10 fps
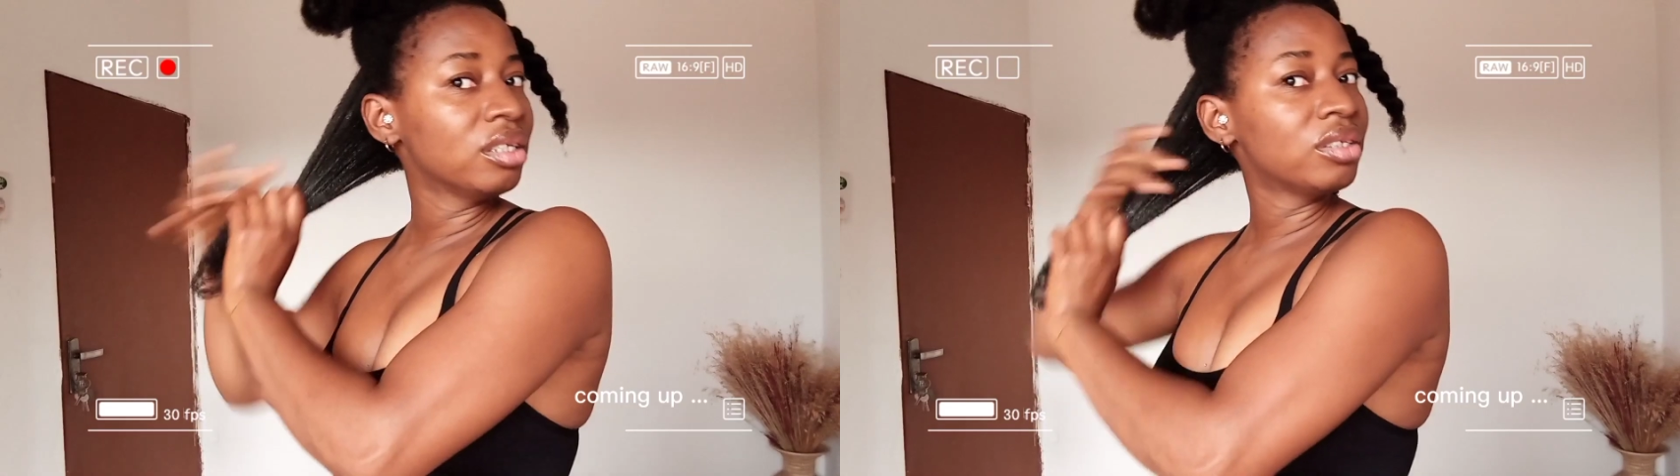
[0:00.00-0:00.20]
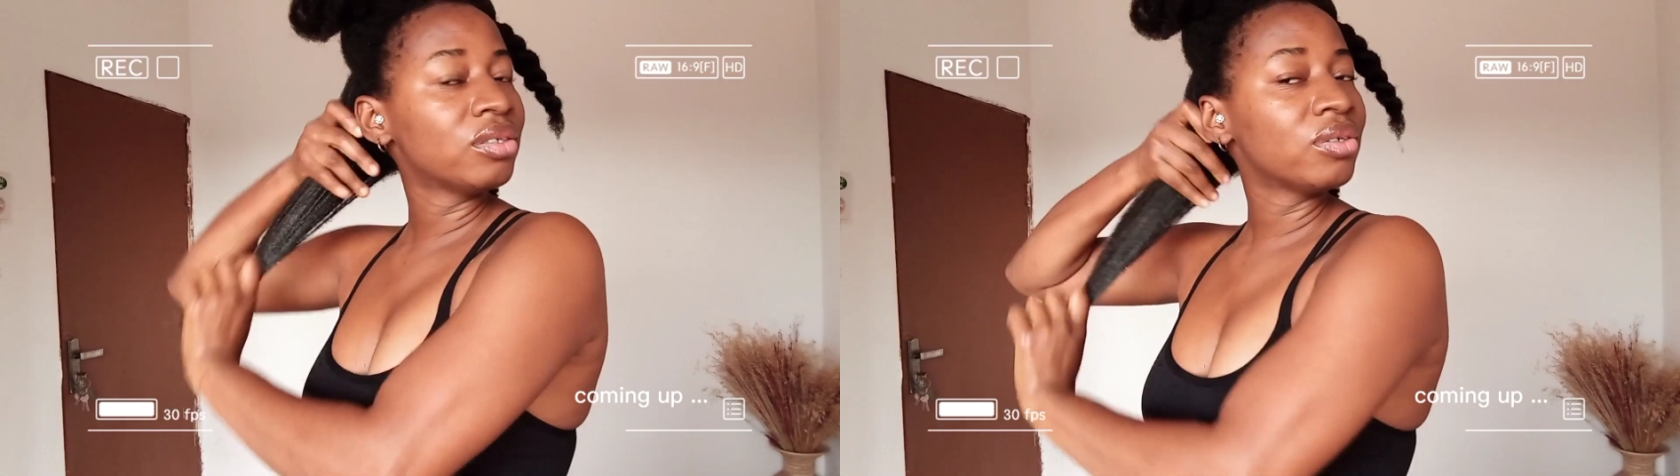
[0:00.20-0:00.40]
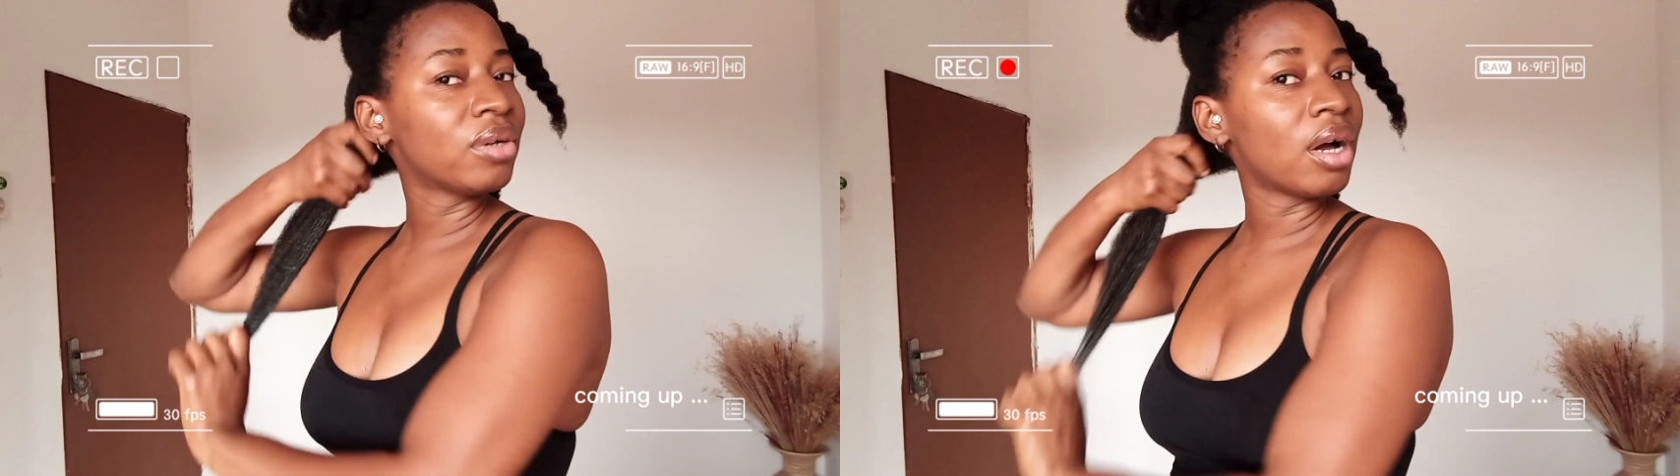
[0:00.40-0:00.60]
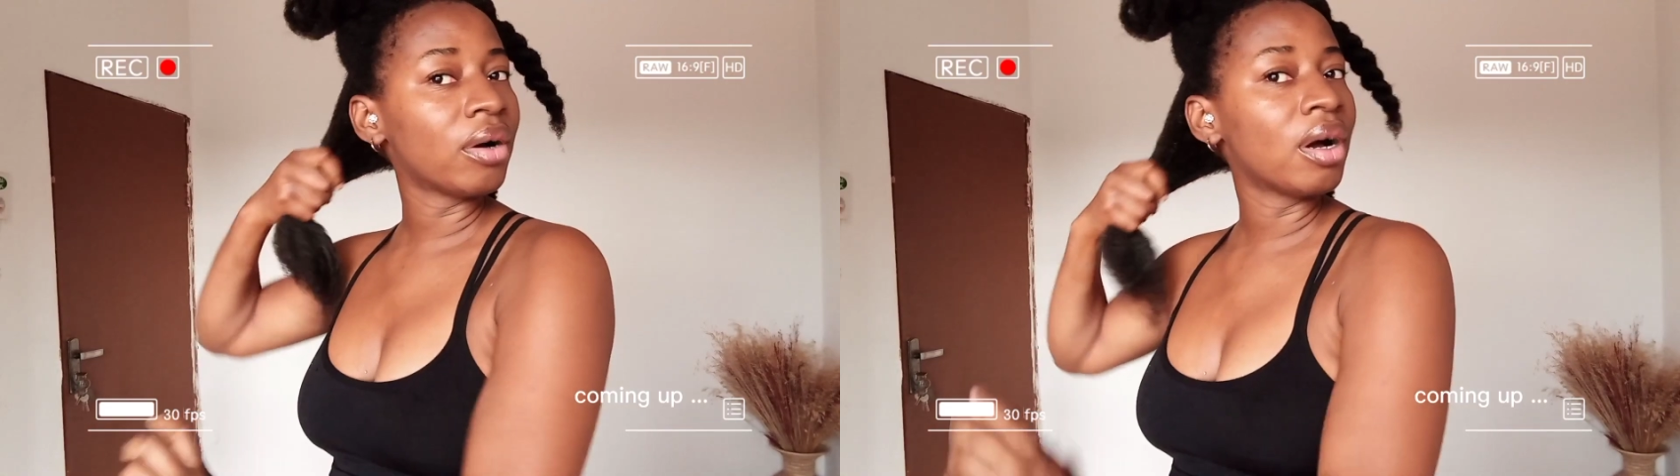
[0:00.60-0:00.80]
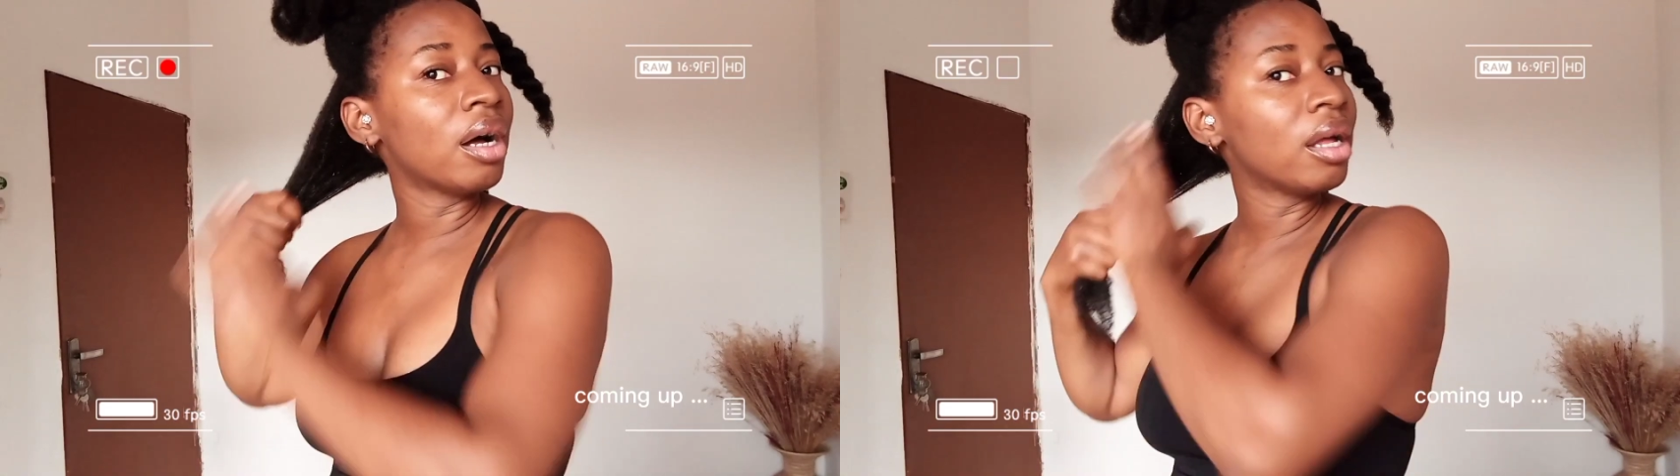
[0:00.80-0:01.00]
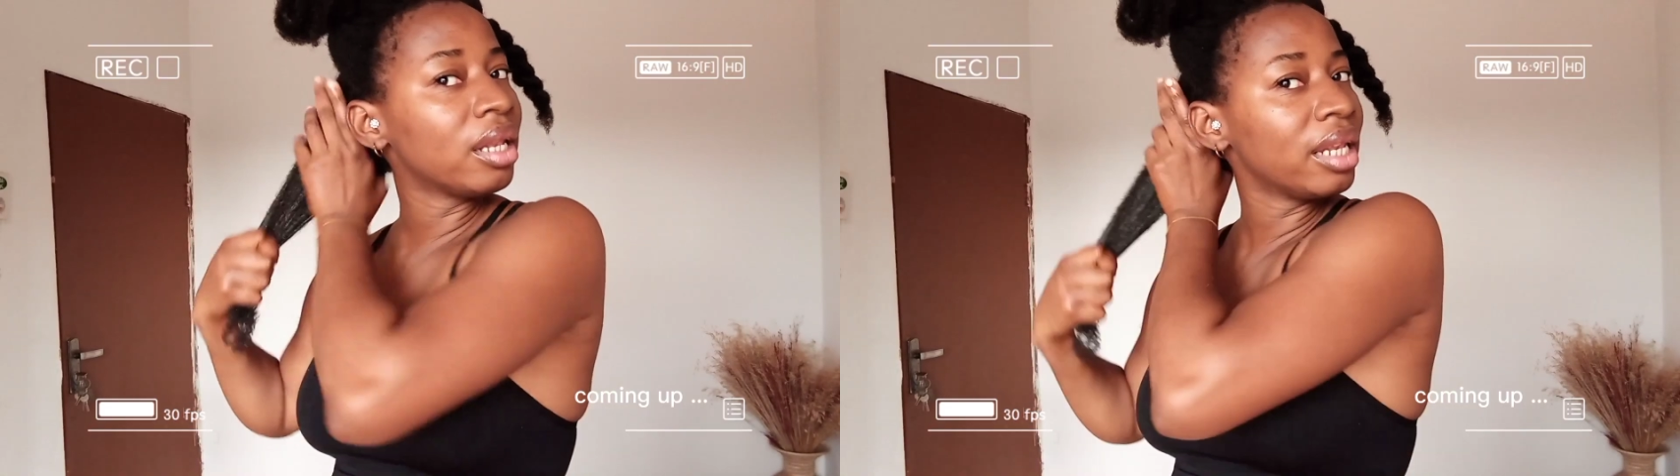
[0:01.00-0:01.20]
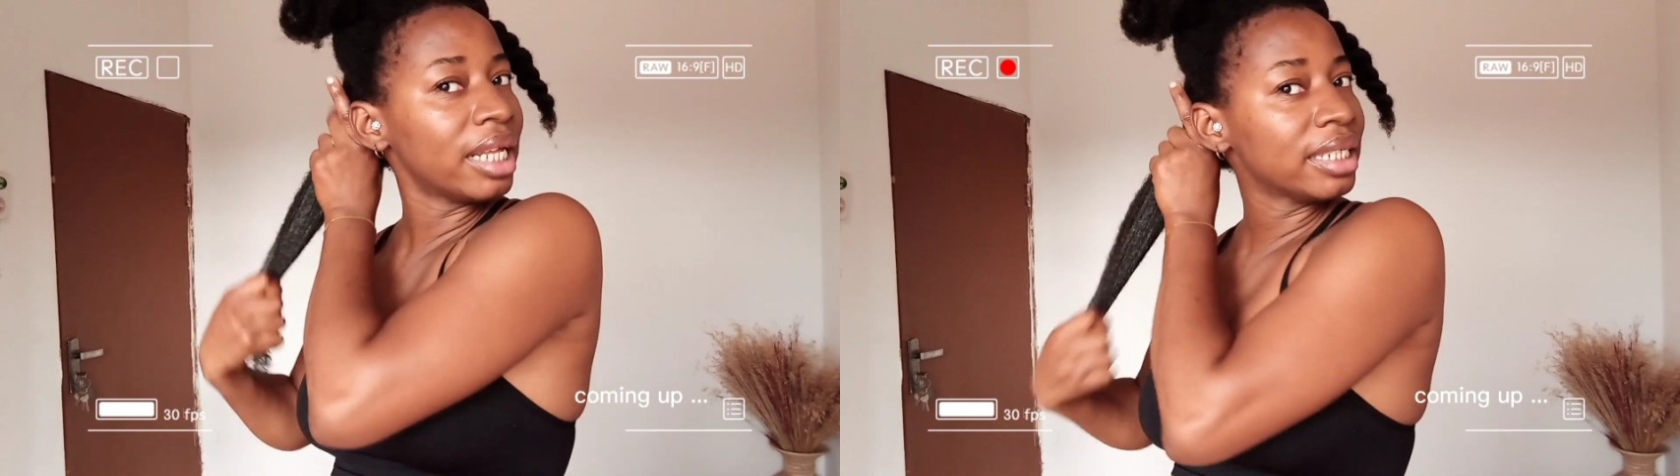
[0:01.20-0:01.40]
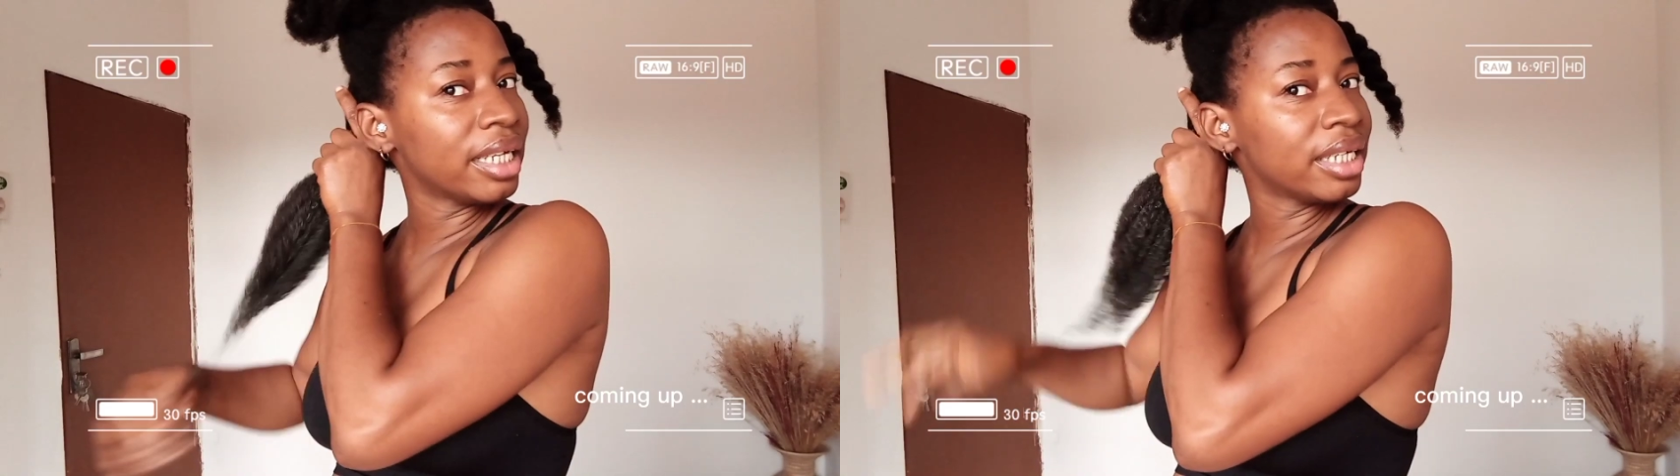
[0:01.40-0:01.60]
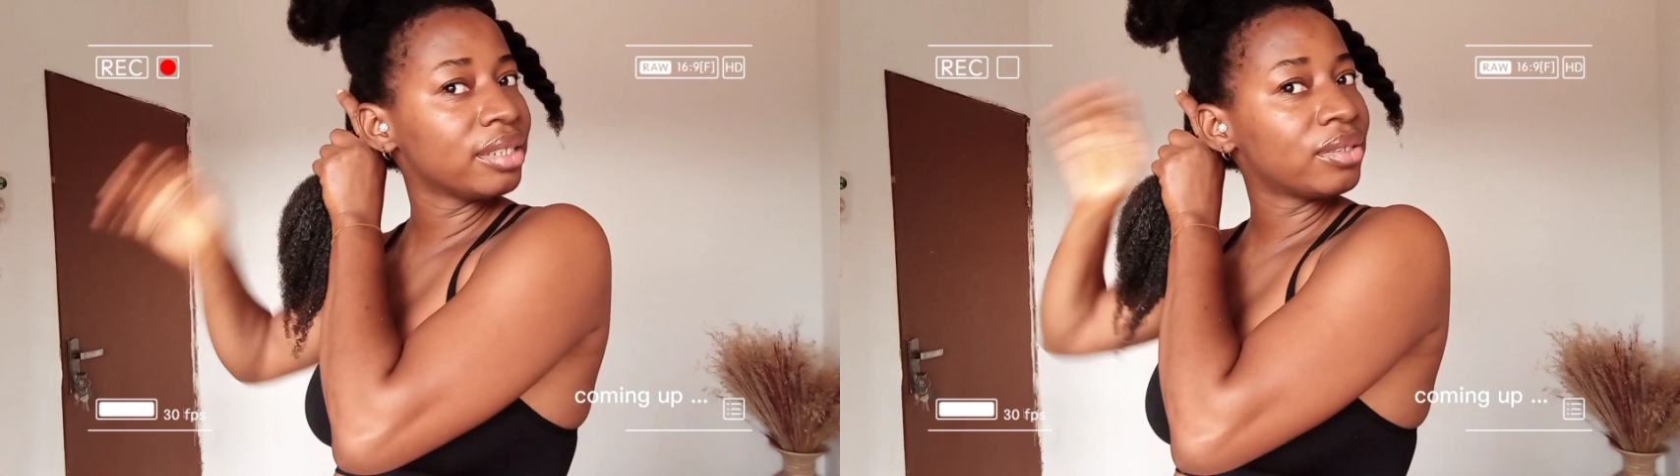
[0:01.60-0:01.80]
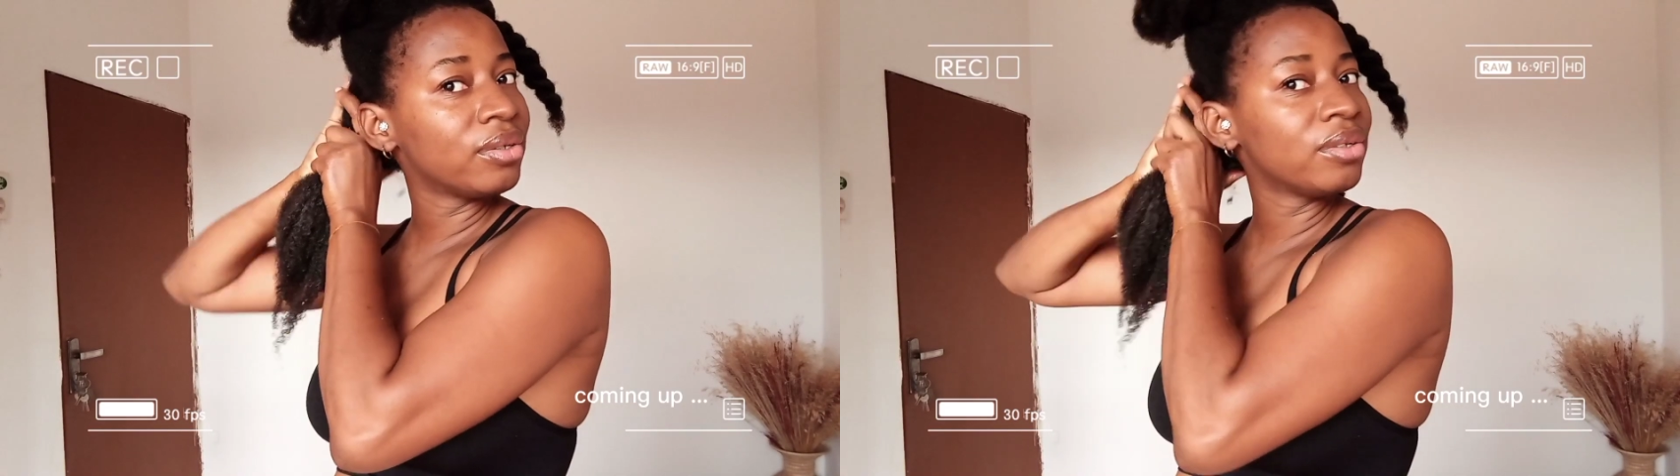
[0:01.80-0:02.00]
So I'll lather it all